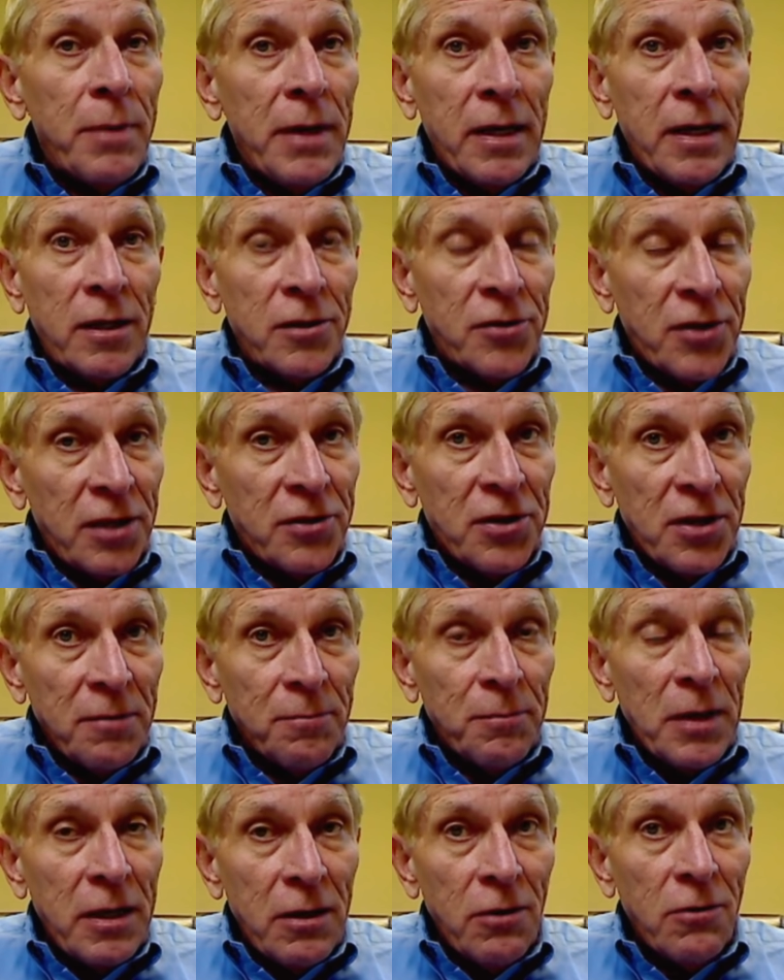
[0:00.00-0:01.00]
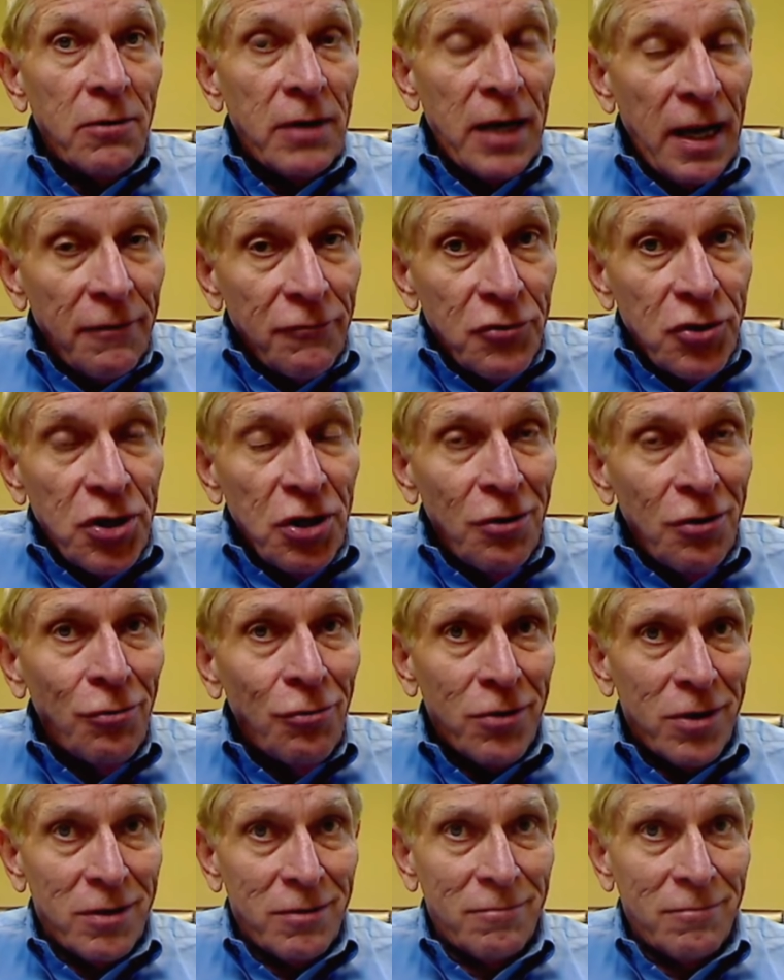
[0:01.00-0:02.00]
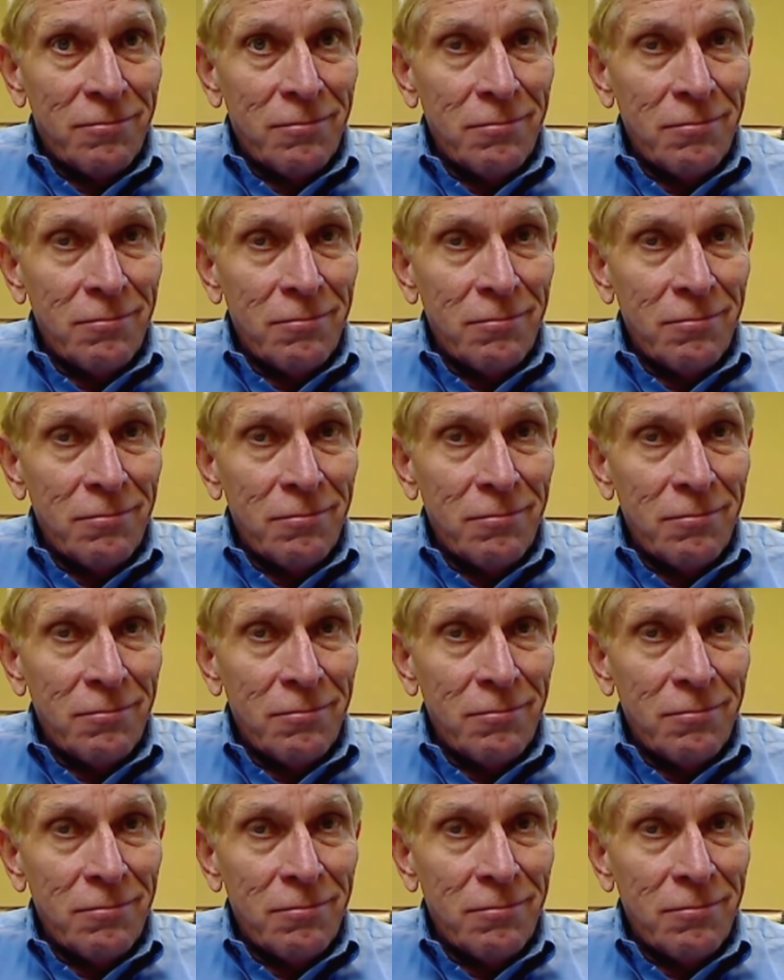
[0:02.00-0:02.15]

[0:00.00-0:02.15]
because they simply don't have children.